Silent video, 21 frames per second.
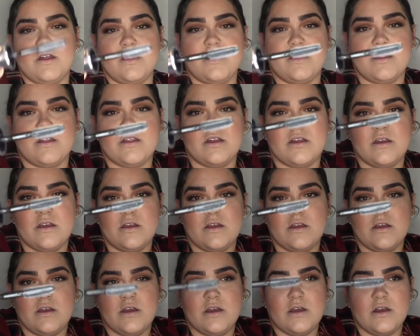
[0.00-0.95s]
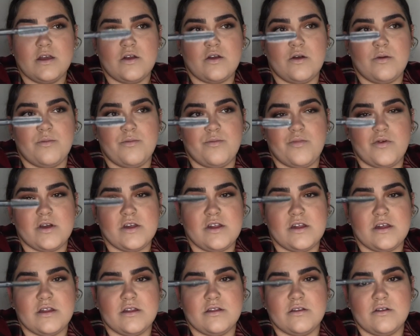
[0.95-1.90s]
It's got
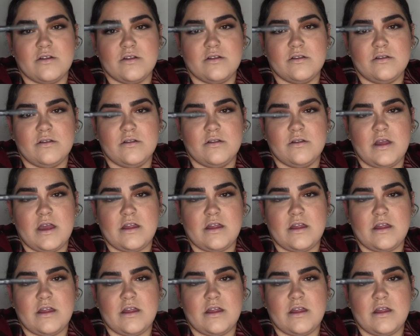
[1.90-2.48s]
brushes on,